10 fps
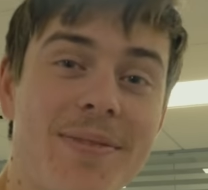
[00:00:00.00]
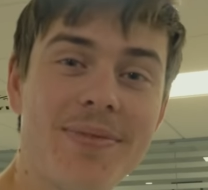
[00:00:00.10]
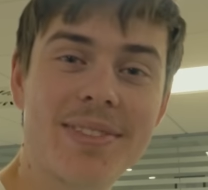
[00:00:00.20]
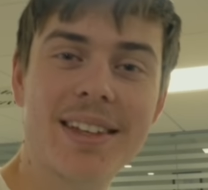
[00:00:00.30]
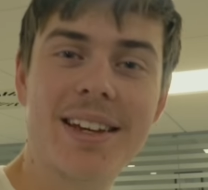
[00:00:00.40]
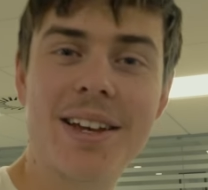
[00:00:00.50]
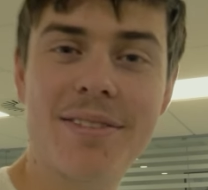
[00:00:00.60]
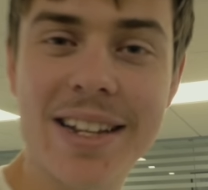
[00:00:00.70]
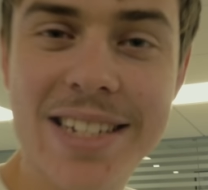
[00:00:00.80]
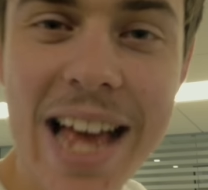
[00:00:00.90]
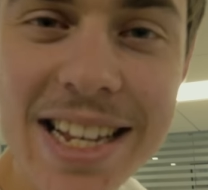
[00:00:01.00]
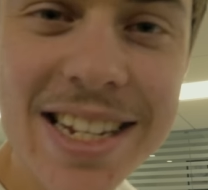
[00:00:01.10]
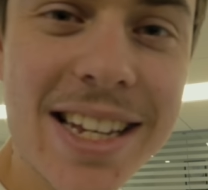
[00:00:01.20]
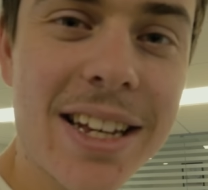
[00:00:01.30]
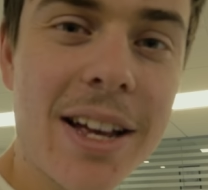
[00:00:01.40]

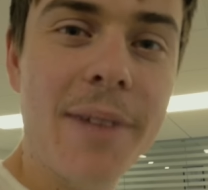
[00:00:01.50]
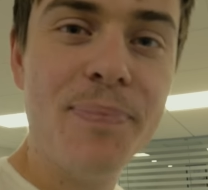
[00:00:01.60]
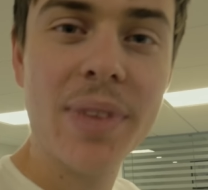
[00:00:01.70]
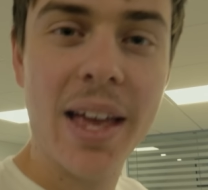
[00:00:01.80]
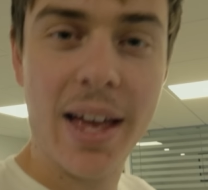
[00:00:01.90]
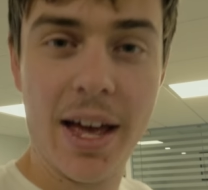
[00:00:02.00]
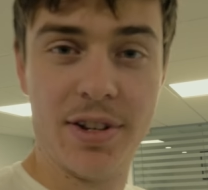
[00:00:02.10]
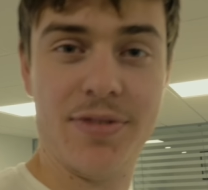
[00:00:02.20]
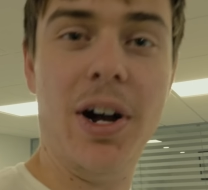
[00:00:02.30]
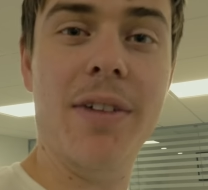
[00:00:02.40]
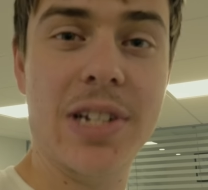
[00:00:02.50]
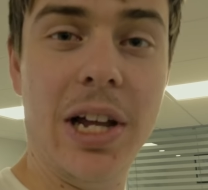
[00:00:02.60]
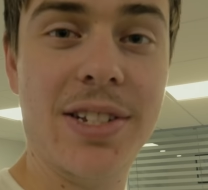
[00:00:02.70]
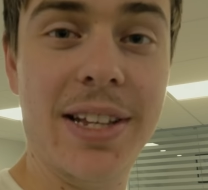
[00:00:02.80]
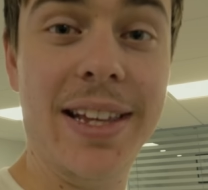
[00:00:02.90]
Fantastic. that's why I was
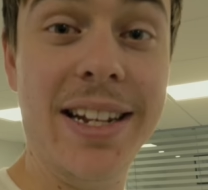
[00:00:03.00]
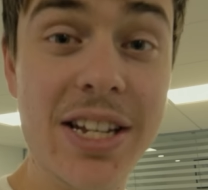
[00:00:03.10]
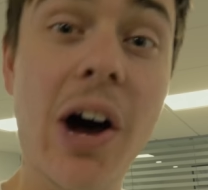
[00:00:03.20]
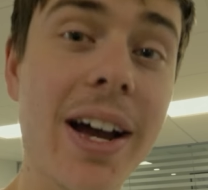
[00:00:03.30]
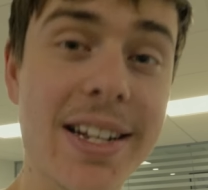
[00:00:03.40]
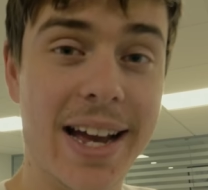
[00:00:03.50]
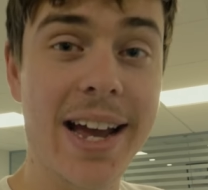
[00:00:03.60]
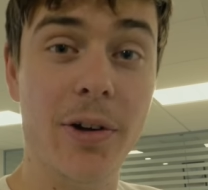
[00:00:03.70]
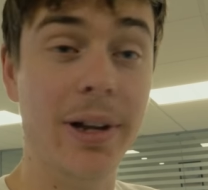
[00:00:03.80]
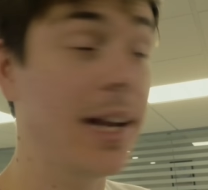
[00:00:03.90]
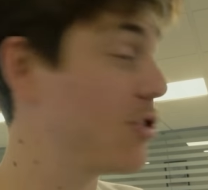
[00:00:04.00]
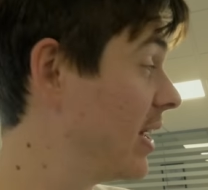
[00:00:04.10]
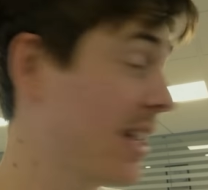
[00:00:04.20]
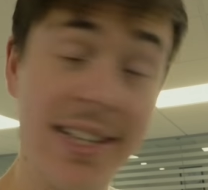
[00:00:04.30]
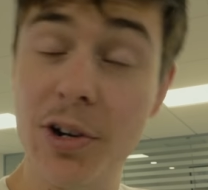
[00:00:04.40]
lasted the entire day on
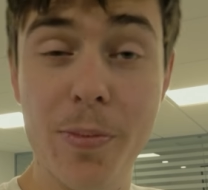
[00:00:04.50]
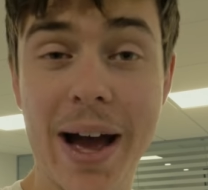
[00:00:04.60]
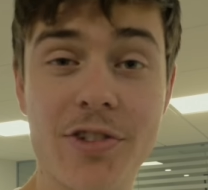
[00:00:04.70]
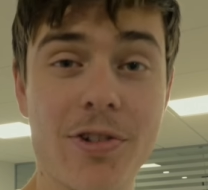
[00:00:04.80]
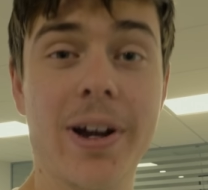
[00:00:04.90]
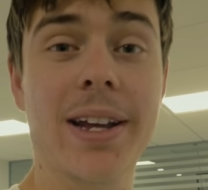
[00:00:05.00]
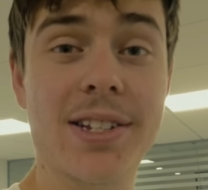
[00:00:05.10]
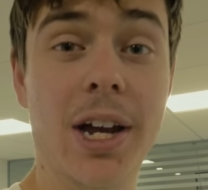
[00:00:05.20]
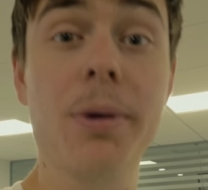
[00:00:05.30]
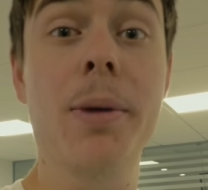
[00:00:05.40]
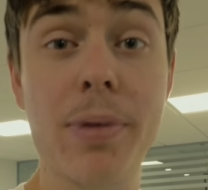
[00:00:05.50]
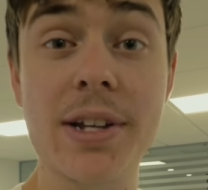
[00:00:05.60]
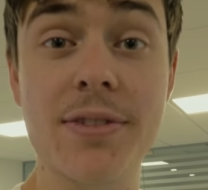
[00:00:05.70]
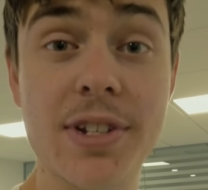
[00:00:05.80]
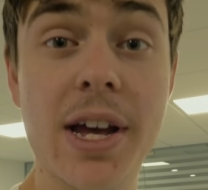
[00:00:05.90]
literally a single battery, so
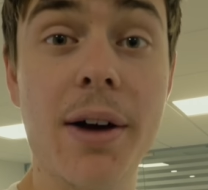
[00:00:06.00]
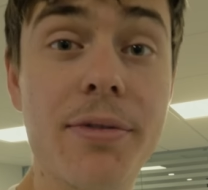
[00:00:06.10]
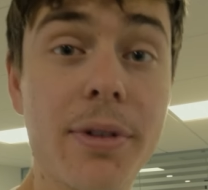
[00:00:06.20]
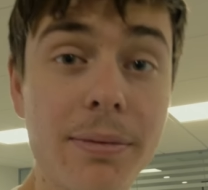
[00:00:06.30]
impressive stuff